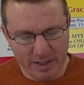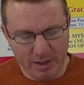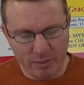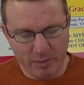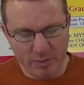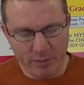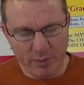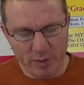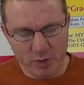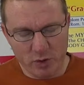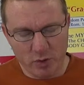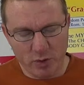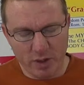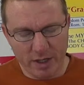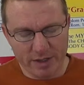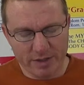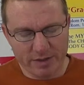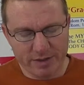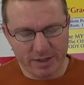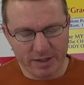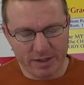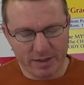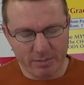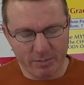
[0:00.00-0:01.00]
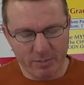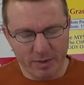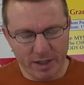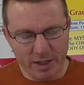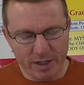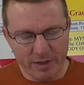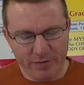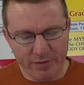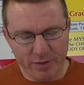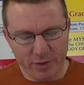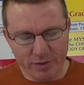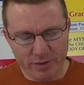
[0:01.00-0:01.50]
We would trust in the
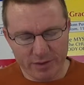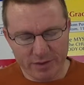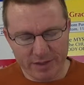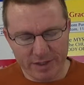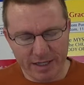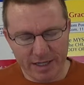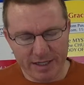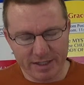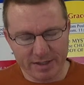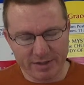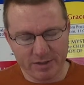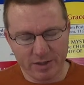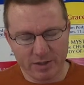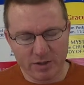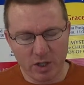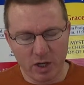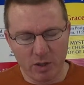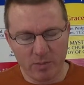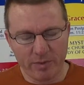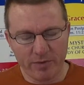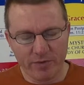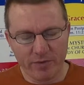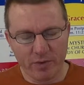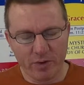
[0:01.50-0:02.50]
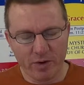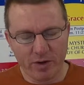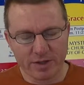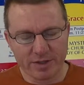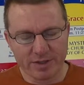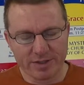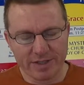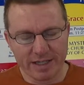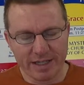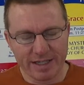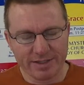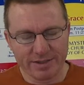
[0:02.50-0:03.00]
blood of your Son as atonement for our
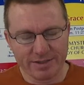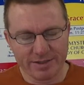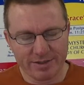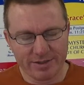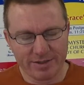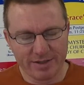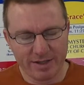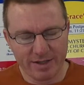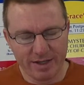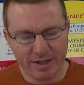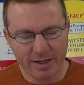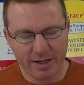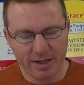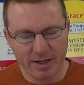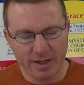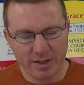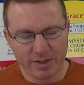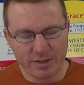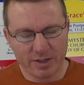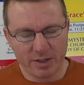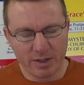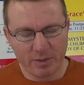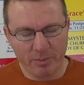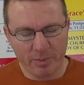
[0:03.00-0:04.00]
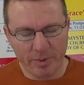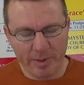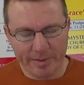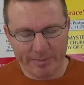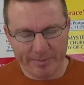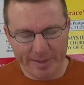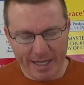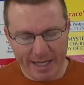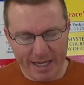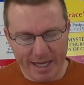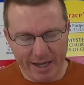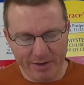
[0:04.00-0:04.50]
sins so that we
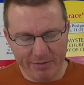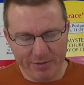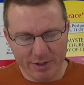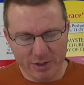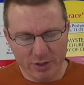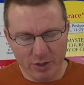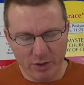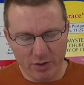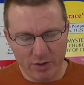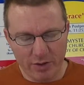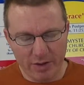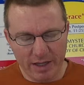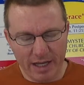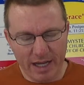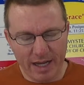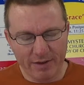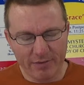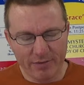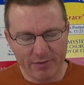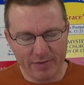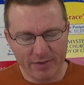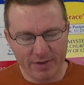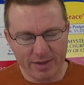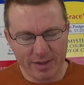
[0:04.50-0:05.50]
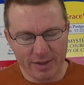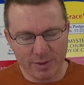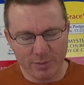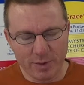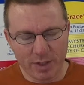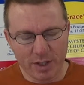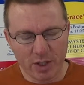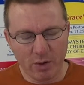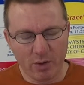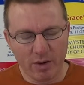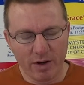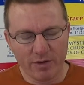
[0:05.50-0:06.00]
may have eternal life. And then
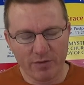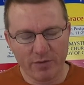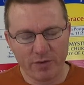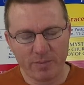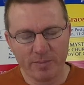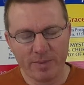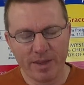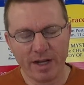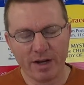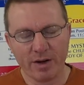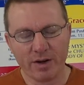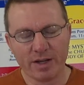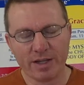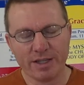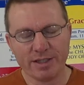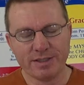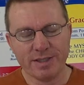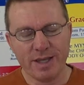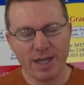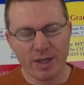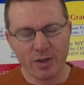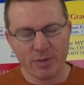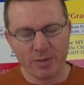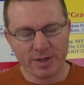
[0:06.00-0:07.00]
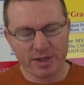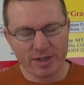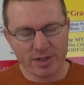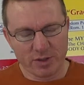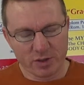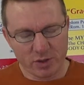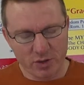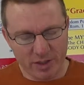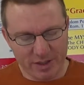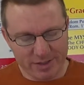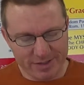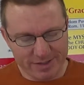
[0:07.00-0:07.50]
we go on from there, continuing to
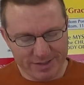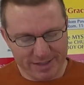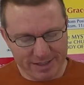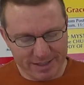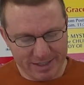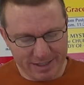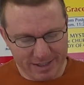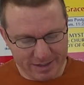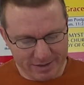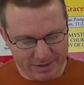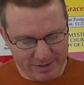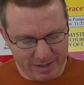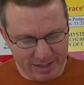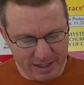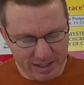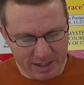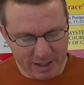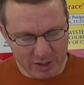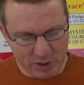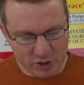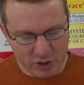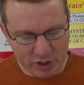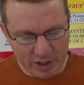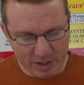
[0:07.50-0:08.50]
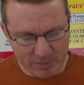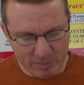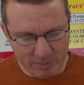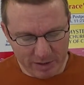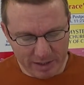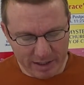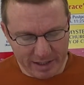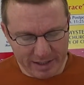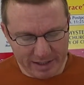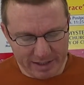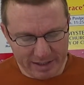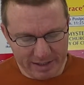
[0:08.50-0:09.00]
trust in his shed
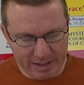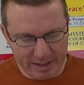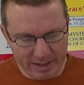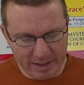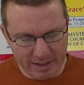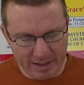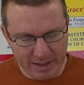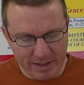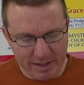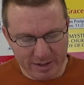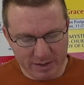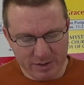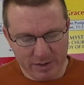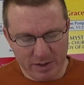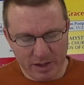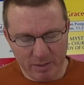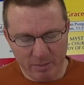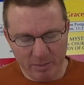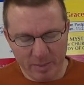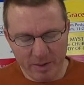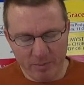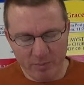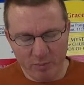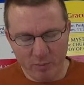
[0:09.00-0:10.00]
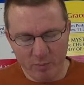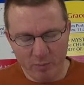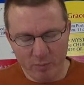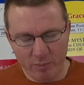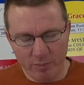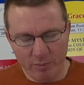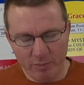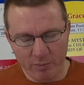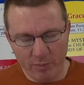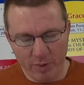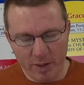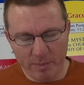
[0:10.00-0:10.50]
blood so that we
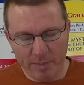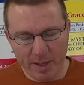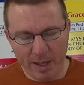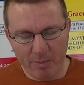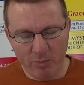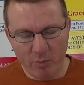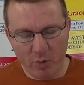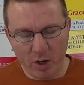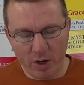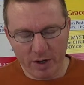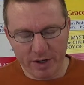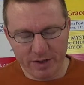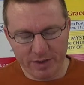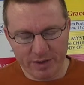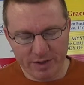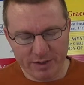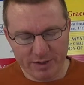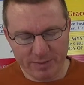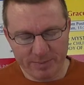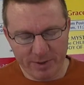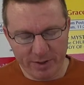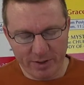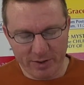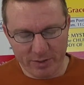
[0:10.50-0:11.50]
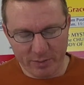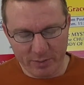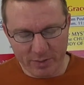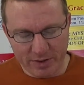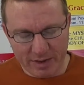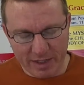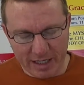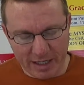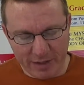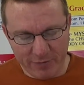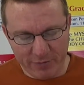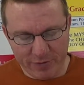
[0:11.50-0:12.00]
we may walk in the Spirit. We
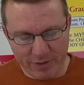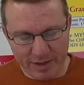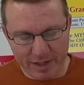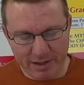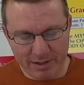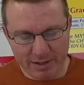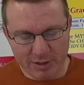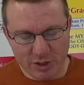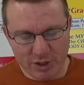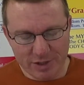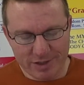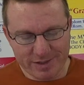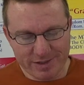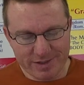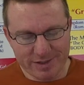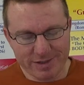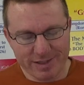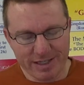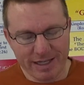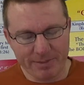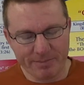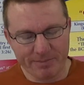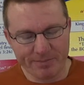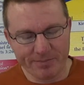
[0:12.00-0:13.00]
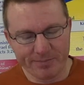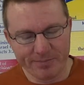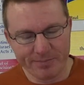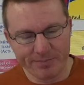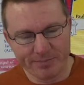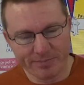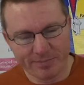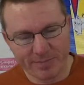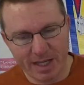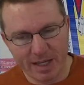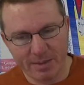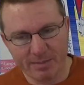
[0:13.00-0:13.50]
thank you for that in Jesus' name.
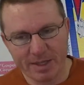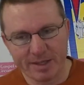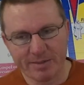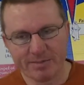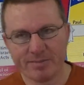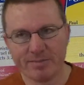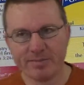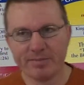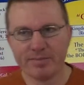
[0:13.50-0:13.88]
Amen.